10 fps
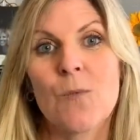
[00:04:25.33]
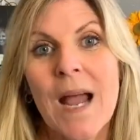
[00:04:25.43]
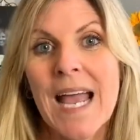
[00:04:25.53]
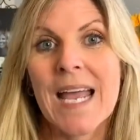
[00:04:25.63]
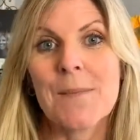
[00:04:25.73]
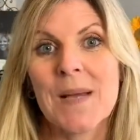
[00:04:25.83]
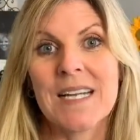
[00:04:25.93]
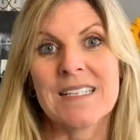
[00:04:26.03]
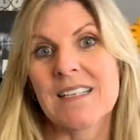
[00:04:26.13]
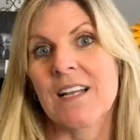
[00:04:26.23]
away, but
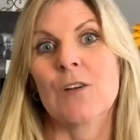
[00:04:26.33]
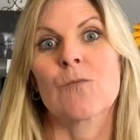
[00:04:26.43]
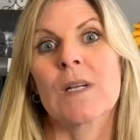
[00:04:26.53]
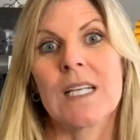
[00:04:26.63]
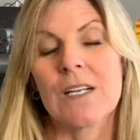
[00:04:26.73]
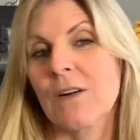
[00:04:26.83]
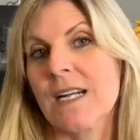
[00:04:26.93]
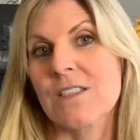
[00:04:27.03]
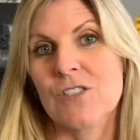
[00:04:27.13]
it's on a really great